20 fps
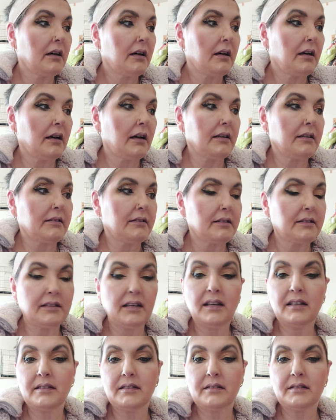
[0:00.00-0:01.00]
and it
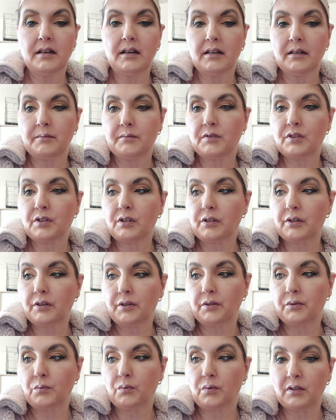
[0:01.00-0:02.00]
takes time to
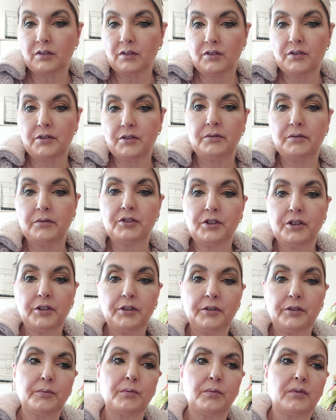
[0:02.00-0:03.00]
learn what suits
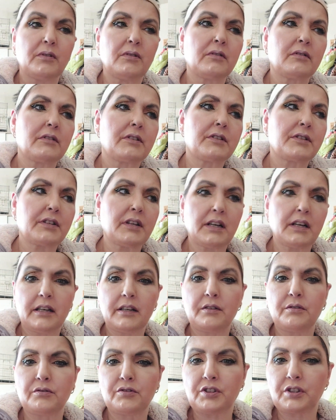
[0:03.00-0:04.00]
you, what
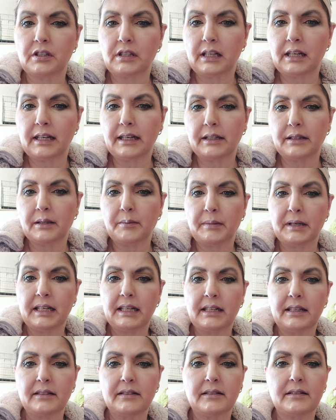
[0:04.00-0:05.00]
styles you like the
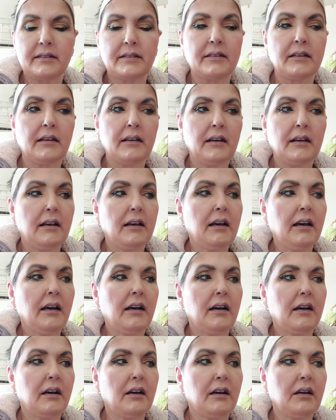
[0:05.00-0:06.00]
best,
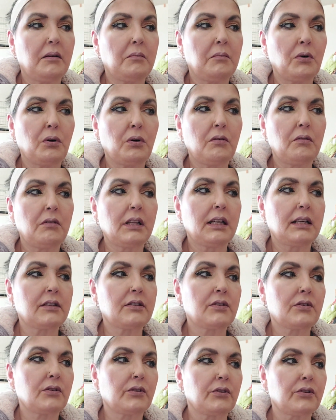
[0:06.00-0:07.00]
um, all that
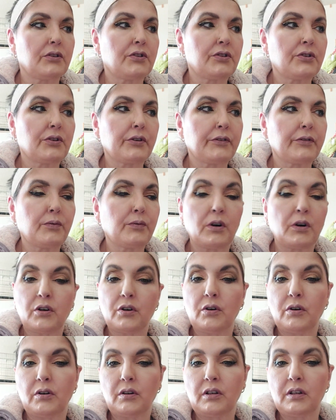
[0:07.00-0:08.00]
sort of stuff, what
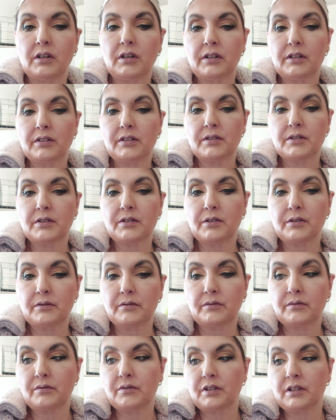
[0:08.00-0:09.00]
colours
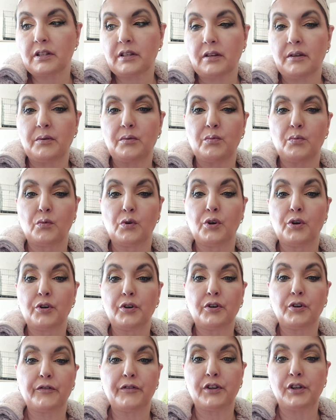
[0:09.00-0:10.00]
you, you know,
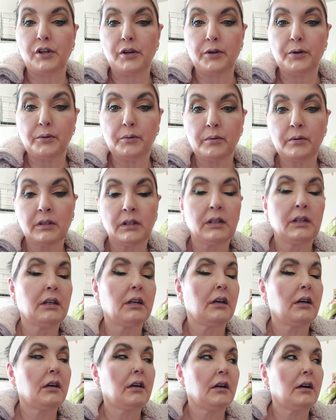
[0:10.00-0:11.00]
work for you.
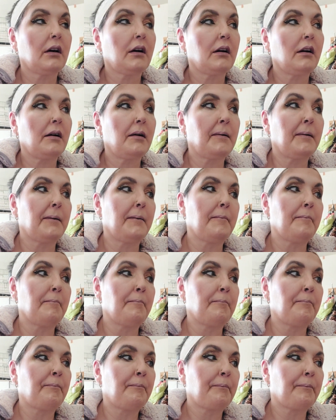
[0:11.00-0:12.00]

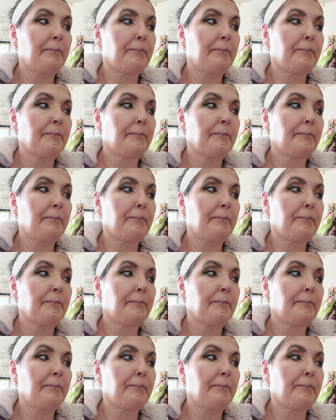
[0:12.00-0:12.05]
Um,